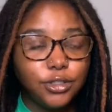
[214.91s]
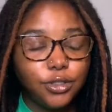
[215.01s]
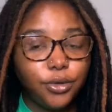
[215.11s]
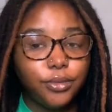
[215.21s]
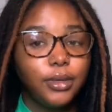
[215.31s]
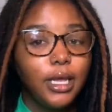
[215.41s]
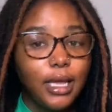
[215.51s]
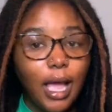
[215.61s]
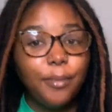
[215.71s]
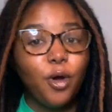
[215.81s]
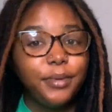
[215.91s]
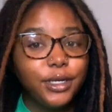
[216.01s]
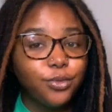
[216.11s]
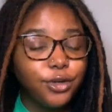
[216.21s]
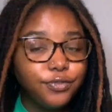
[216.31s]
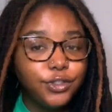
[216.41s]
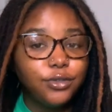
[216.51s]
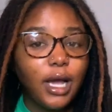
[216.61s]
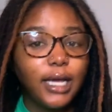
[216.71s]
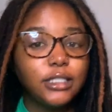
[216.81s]
So I'm hoping it'll work for you
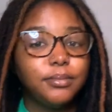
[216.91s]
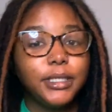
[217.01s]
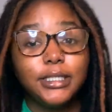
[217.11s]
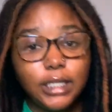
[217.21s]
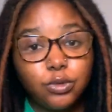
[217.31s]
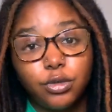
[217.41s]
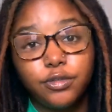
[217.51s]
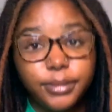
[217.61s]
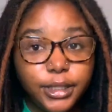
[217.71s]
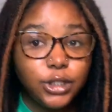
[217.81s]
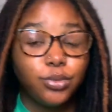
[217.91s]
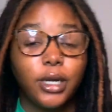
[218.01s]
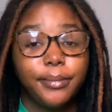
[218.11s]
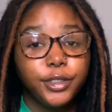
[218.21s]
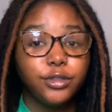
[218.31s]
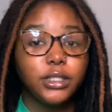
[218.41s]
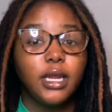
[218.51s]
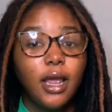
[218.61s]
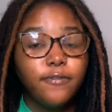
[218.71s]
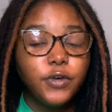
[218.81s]
guys, but it does work for me. This is what I've been using
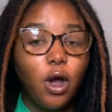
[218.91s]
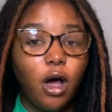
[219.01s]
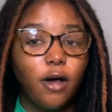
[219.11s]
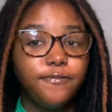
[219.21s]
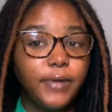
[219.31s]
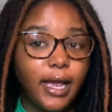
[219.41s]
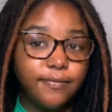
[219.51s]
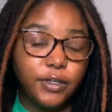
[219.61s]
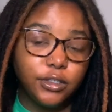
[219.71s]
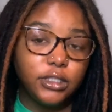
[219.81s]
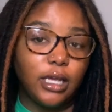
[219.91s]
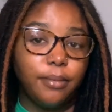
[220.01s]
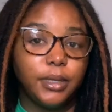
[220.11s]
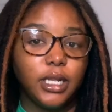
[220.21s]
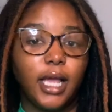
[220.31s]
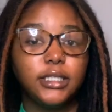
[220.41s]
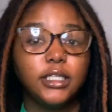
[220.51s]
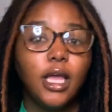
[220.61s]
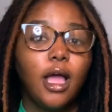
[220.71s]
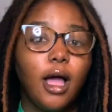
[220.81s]
for all 5 years that I've been locked.
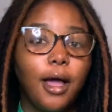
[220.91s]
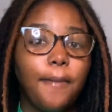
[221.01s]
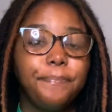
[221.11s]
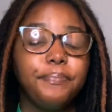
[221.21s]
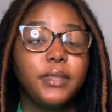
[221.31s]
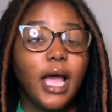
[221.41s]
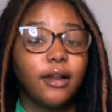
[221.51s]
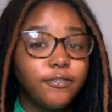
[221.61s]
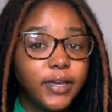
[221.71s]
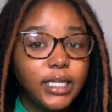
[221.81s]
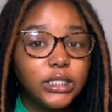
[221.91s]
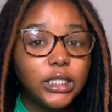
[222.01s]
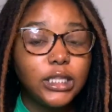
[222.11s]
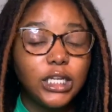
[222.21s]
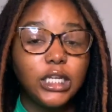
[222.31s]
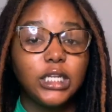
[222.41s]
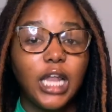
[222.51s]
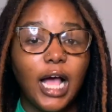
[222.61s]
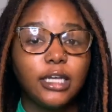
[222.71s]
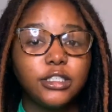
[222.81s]
How to fix thinning
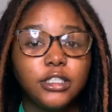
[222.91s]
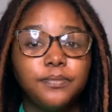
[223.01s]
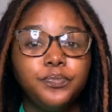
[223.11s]
locks.